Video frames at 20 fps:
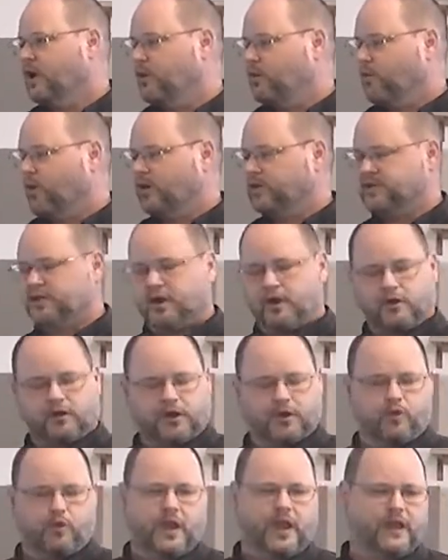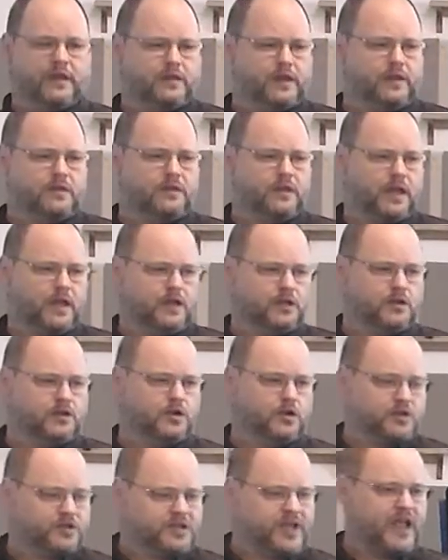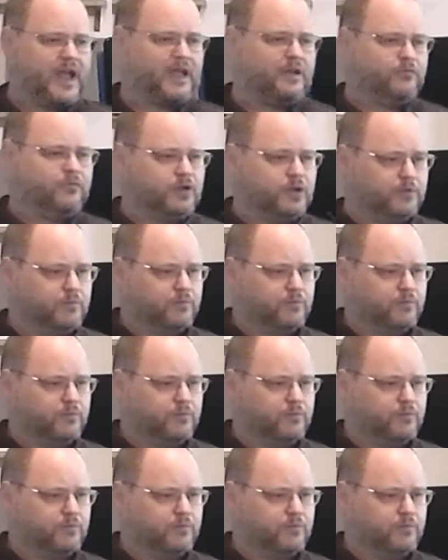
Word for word: what's the only way that, that you're saved?